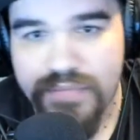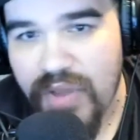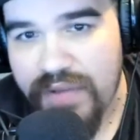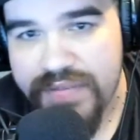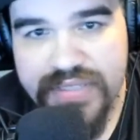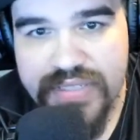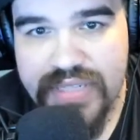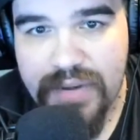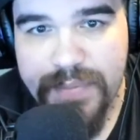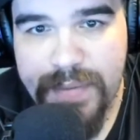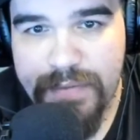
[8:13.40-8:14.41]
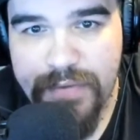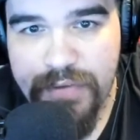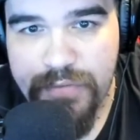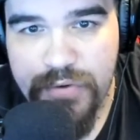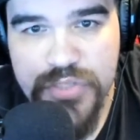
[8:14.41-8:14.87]
Obviously, that'll be my
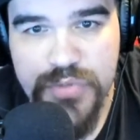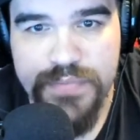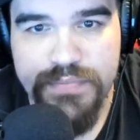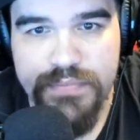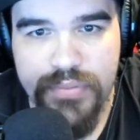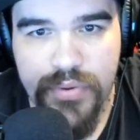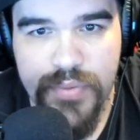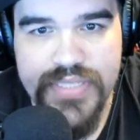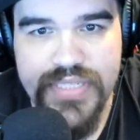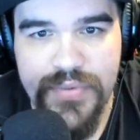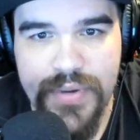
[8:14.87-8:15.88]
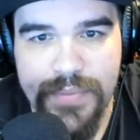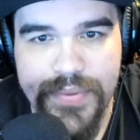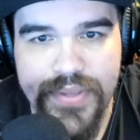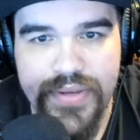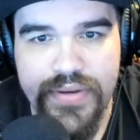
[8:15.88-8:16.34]
very first Pro Wrestling Crate
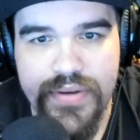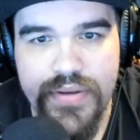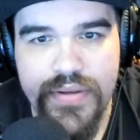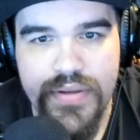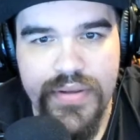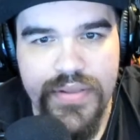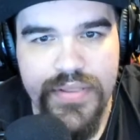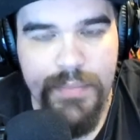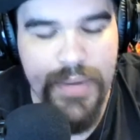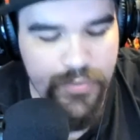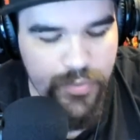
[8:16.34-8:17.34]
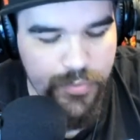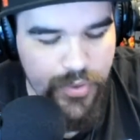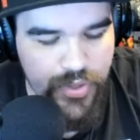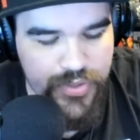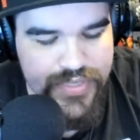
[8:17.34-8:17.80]
pin. The Micro
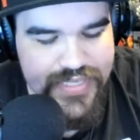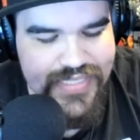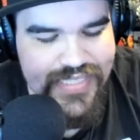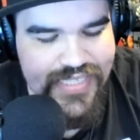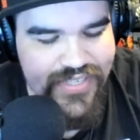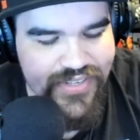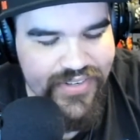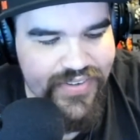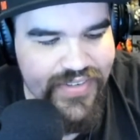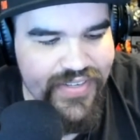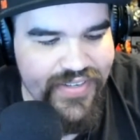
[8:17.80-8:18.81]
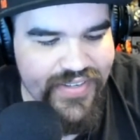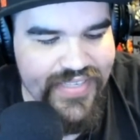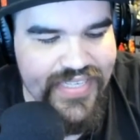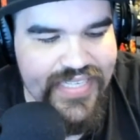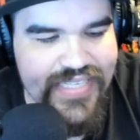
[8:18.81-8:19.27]
Brawler is here.
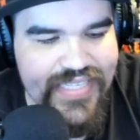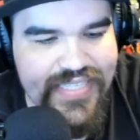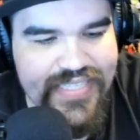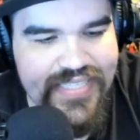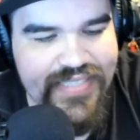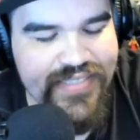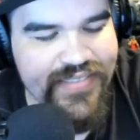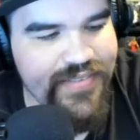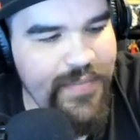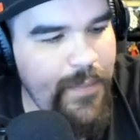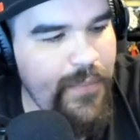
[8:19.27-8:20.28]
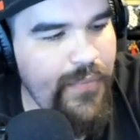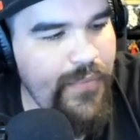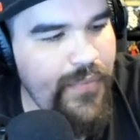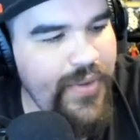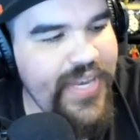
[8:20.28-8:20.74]
It is
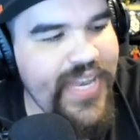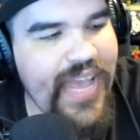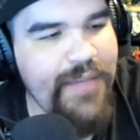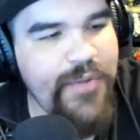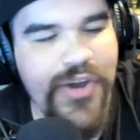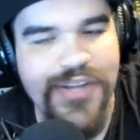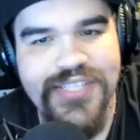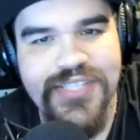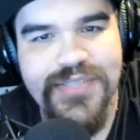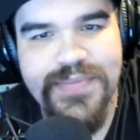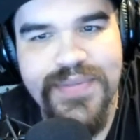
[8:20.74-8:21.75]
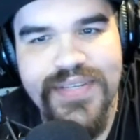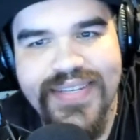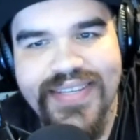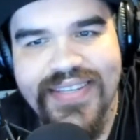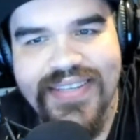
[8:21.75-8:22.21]
pretty damn awesome.
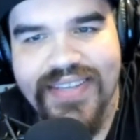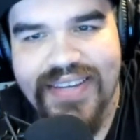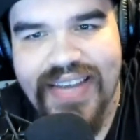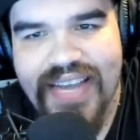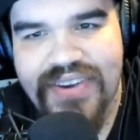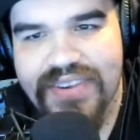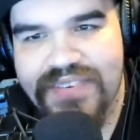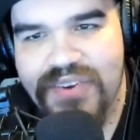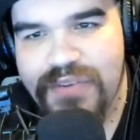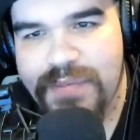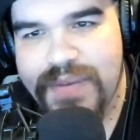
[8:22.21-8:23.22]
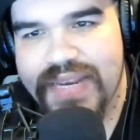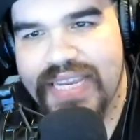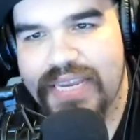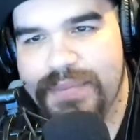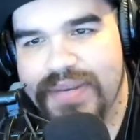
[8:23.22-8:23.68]
I don't even know if I'm gonna
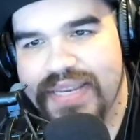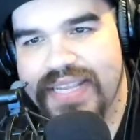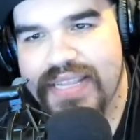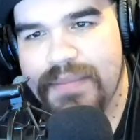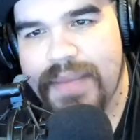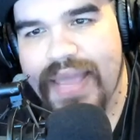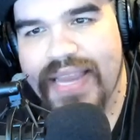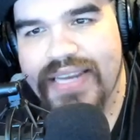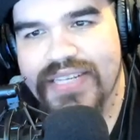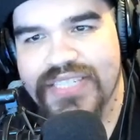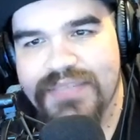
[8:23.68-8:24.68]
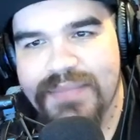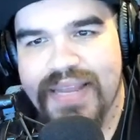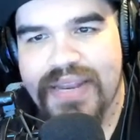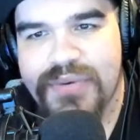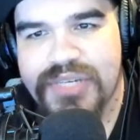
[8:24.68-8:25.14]
keep it in the packaging.
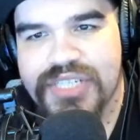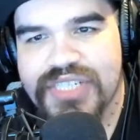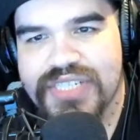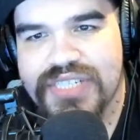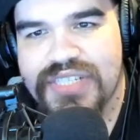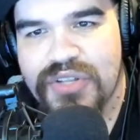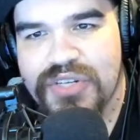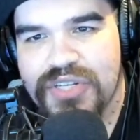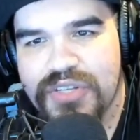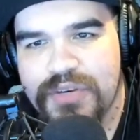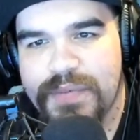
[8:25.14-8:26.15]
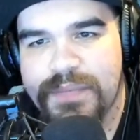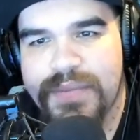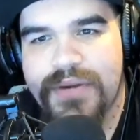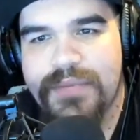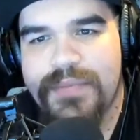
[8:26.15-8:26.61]
Man, I wish it looked a little bit
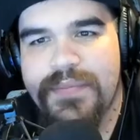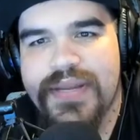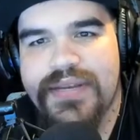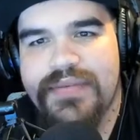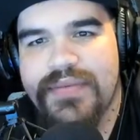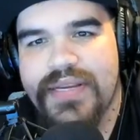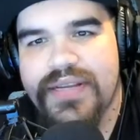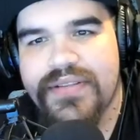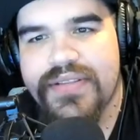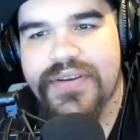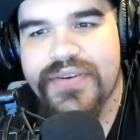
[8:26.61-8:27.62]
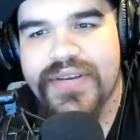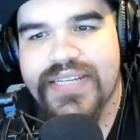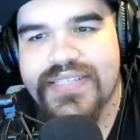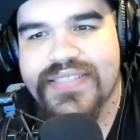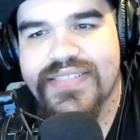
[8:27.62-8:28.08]
better, but my
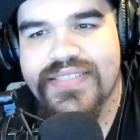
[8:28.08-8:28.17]
glaring is